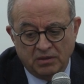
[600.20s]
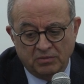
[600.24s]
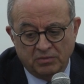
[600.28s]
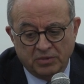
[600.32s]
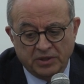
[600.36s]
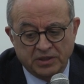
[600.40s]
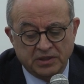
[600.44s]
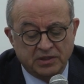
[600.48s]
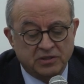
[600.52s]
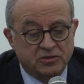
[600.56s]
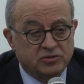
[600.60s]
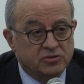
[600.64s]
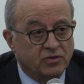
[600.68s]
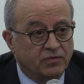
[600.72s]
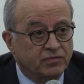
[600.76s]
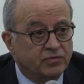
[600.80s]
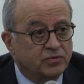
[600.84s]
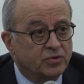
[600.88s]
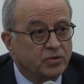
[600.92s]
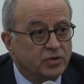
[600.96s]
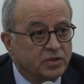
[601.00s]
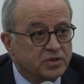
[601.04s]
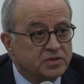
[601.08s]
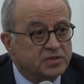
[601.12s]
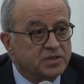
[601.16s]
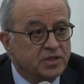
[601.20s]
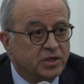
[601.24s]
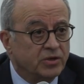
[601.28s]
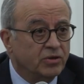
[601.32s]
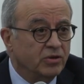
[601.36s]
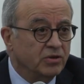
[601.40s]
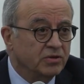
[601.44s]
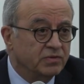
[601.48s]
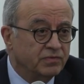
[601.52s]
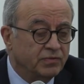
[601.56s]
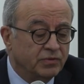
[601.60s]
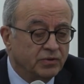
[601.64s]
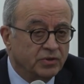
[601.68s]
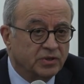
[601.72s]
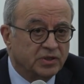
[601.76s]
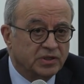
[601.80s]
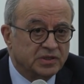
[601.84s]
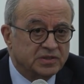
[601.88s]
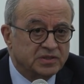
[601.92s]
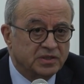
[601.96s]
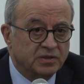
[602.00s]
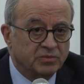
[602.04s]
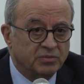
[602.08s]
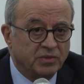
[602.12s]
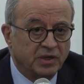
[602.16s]
but it's, of course, the wrong
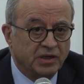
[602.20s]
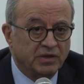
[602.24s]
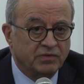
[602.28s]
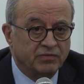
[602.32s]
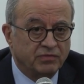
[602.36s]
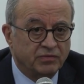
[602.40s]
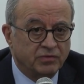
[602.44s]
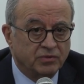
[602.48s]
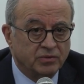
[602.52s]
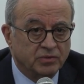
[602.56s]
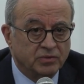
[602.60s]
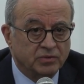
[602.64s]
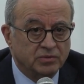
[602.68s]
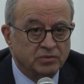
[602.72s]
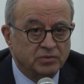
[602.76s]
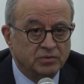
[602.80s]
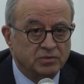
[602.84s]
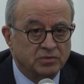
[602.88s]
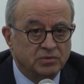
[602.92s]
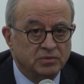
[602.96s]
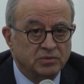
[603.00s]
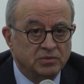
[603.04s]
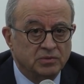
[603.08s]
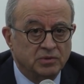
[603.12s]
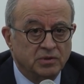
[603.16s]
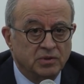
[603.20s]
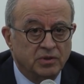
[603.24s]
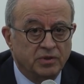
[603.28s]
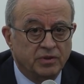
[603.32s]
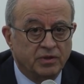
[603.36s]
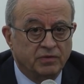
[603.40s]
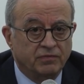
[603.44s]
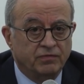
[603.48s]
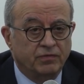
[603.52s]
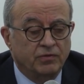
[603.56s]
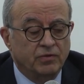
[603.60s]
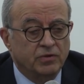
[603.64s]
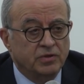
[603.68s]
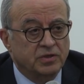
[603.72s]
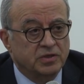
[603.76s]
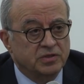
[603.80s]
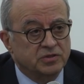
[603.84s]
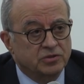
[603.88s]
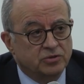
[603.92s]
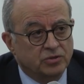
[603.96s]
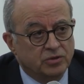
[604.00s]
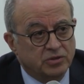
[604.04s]
focus, in my view. the focus